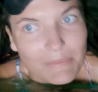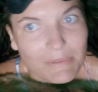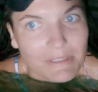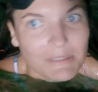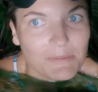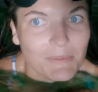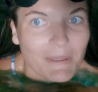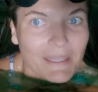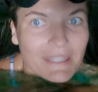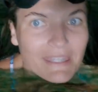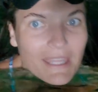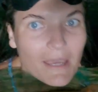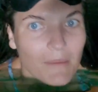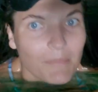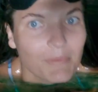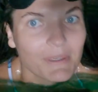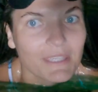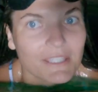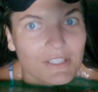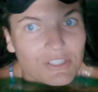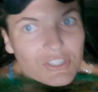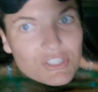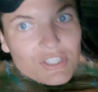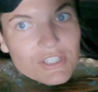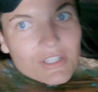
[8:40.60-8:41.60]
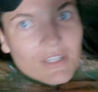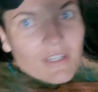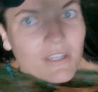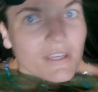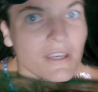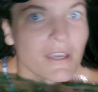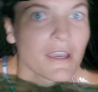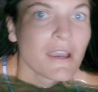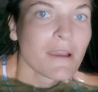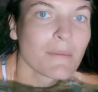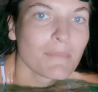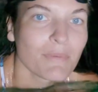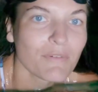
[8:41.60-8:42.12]
to be at that beach
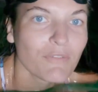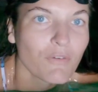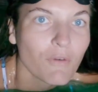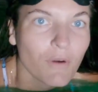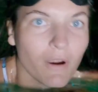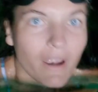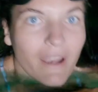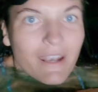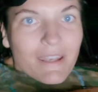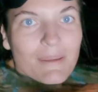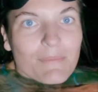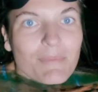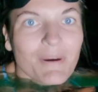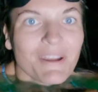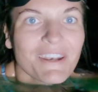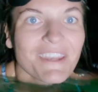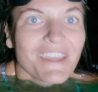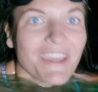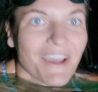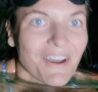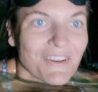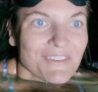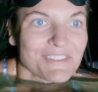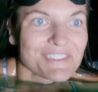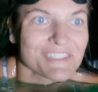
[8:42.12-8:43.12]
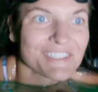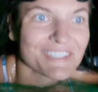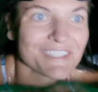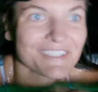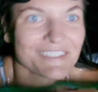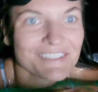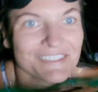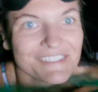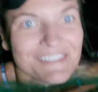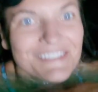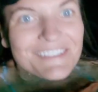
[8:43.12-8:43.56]
before anybody else is.